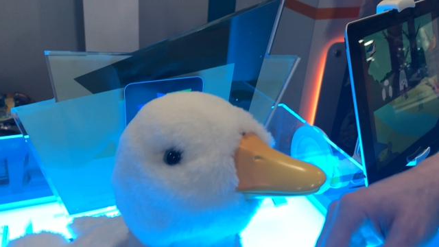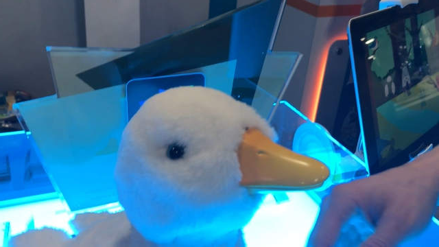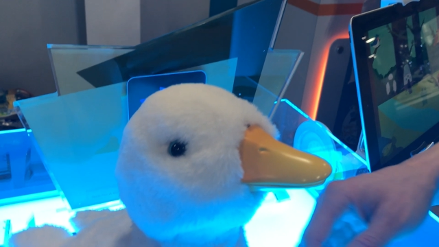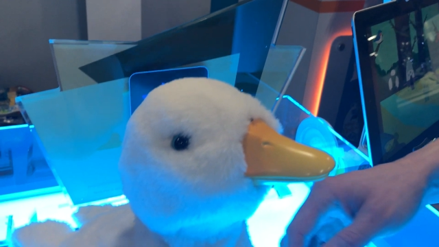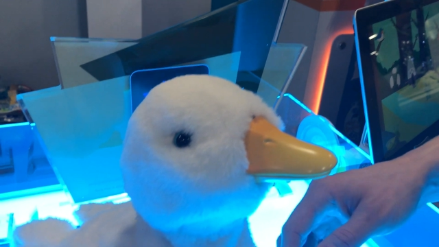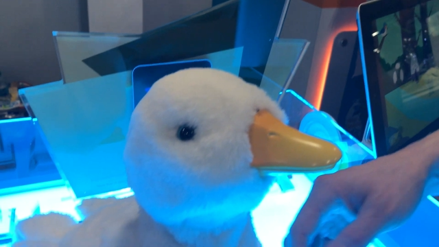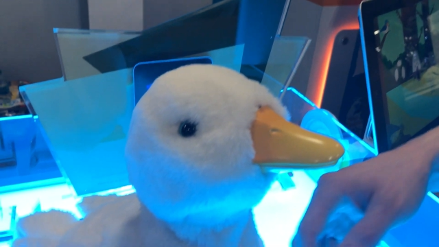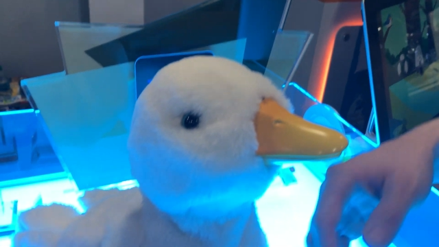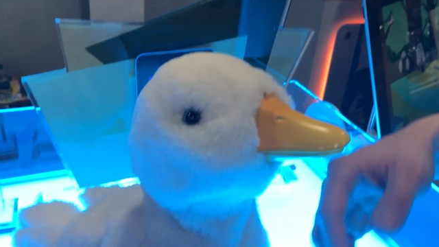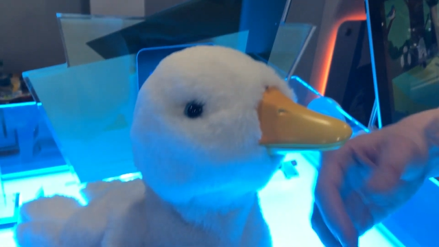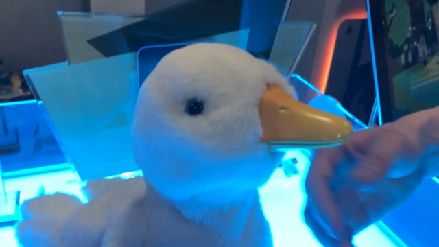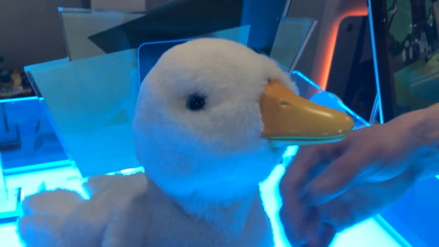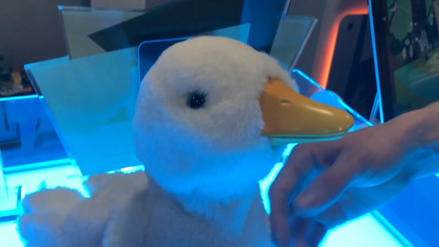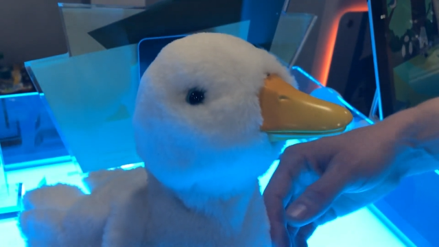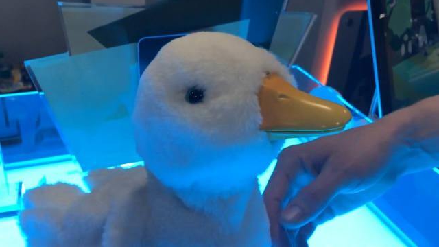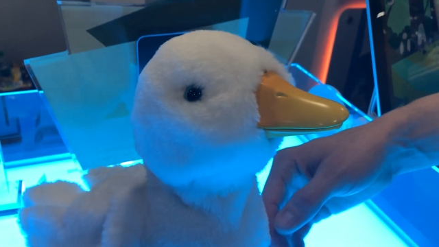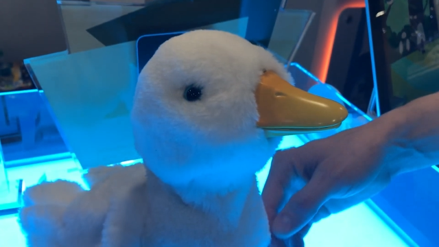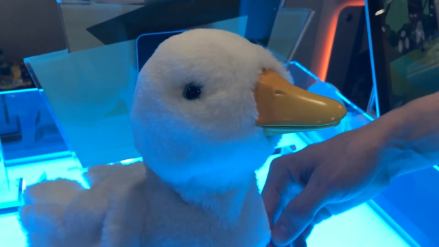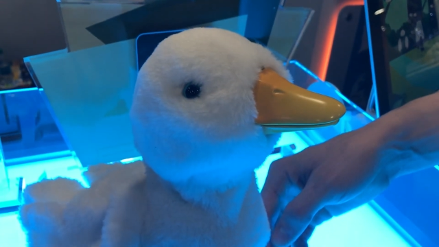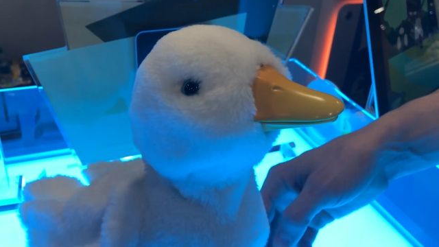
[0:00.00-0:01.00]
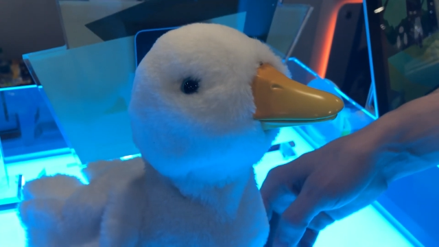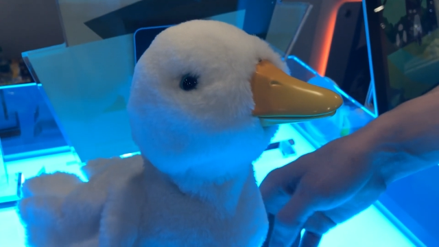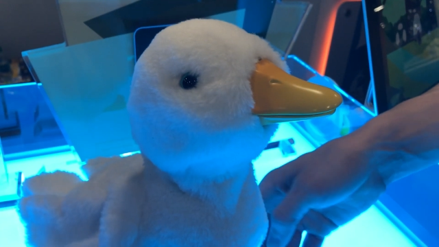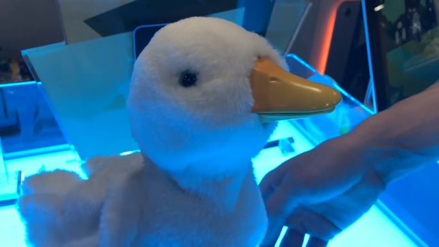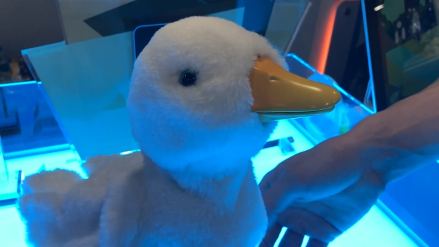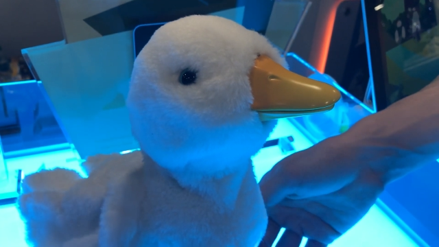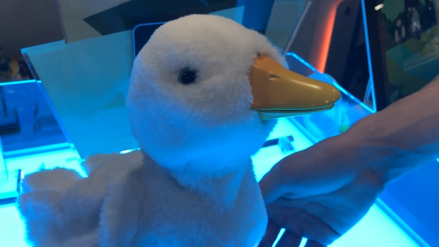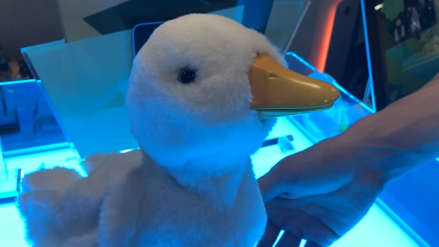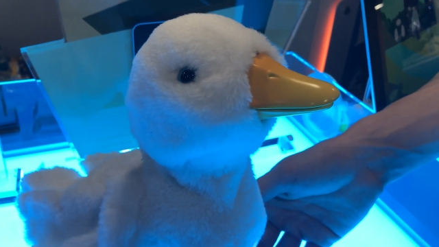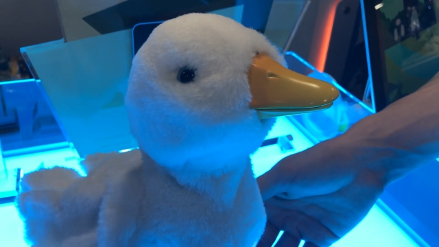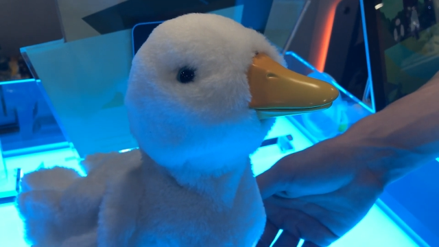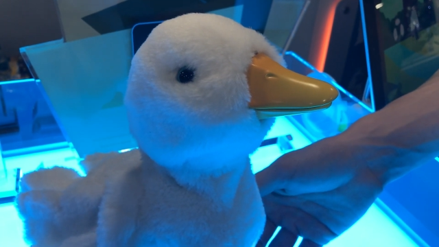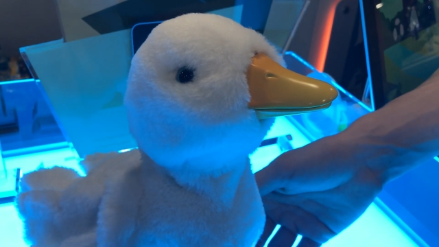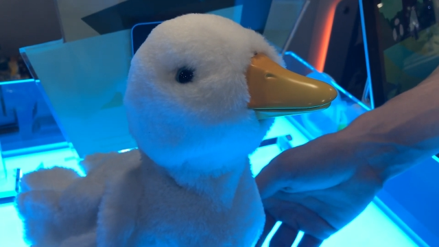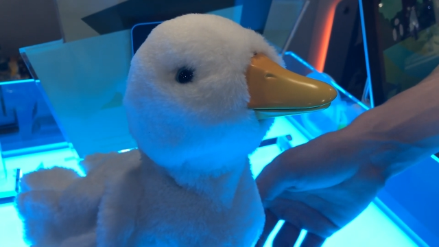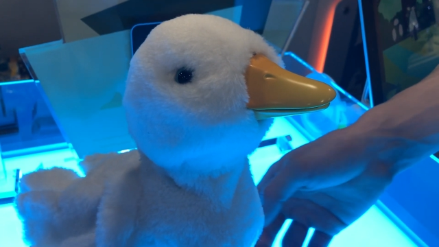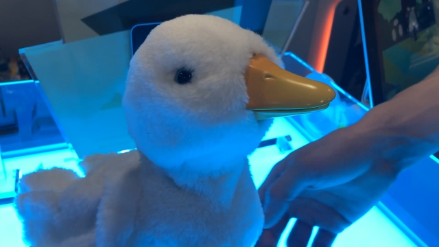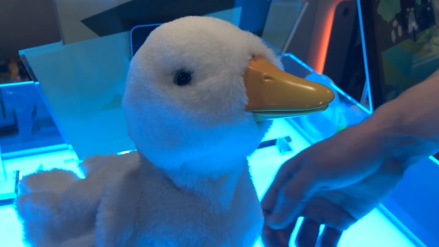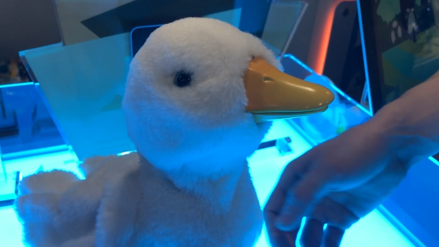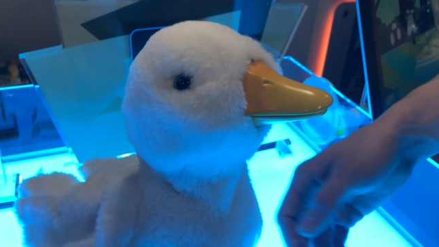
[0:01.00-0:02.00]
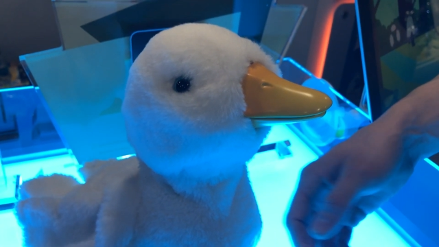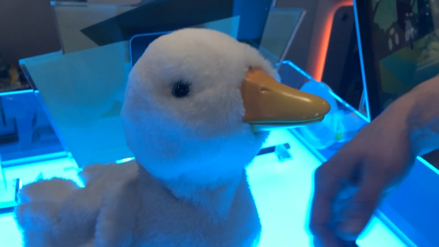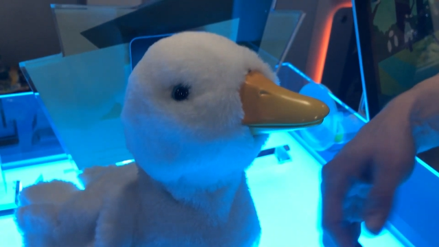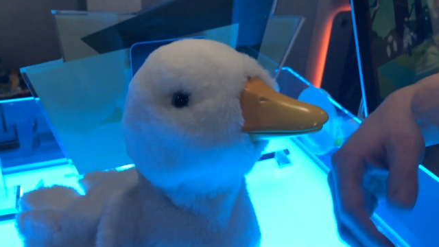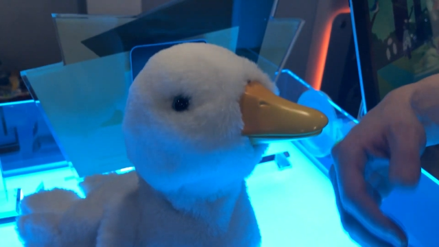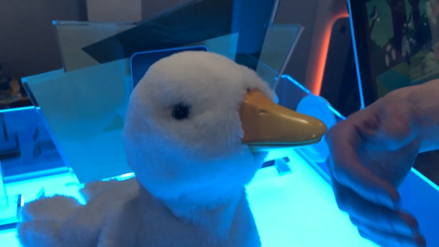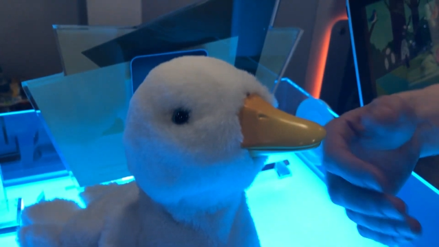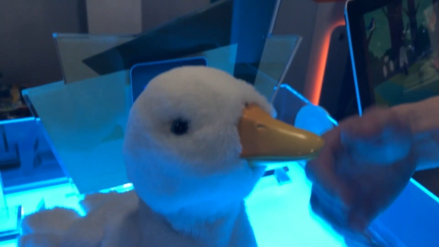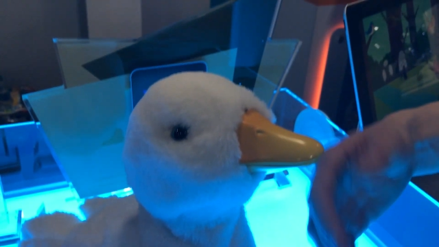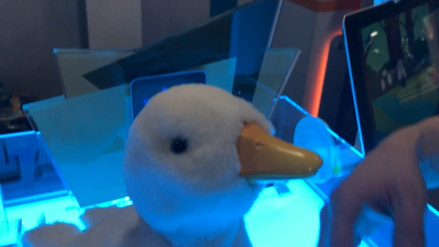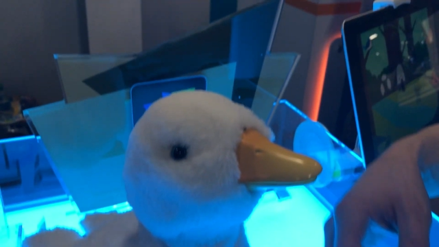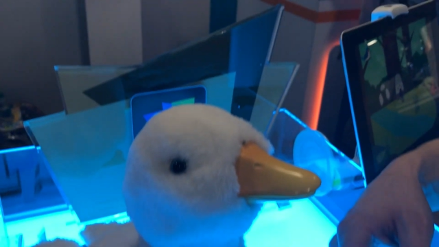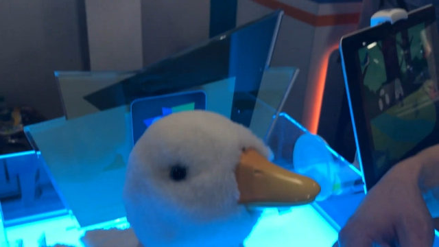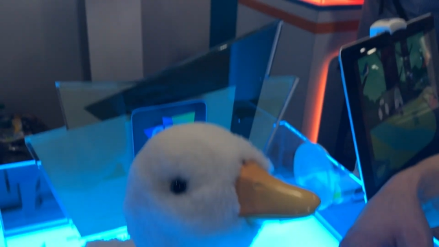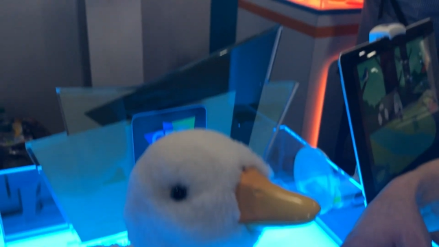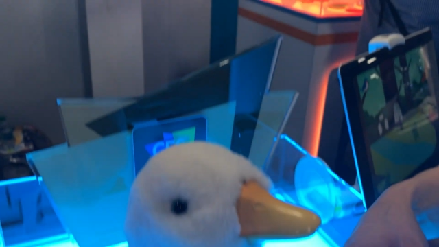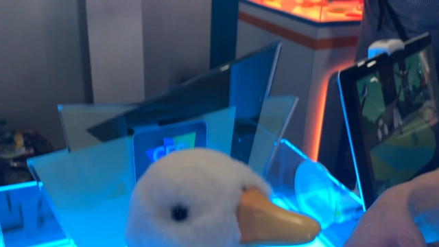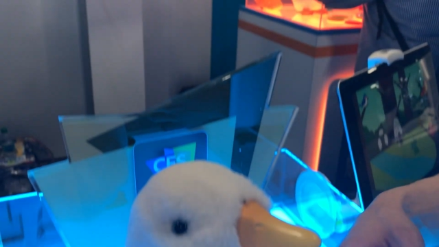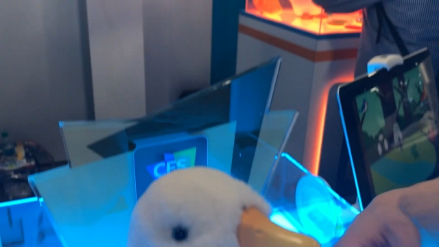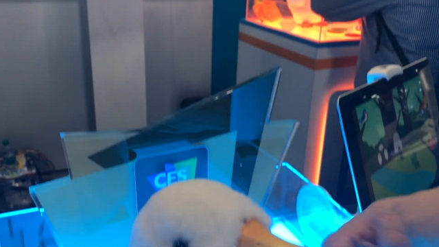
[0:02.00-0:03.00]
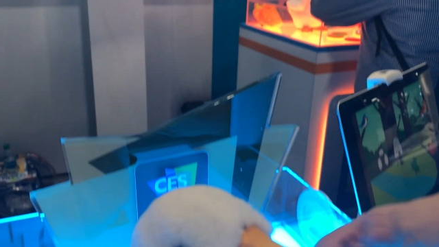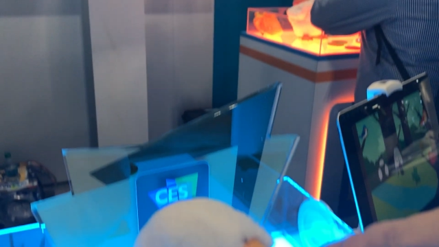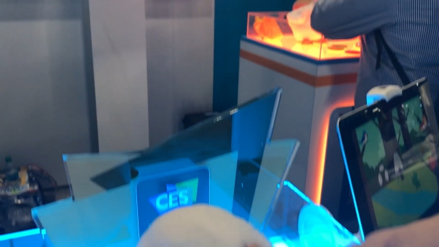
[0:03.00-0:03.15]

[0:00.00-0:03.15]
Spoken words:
(no speaker visible)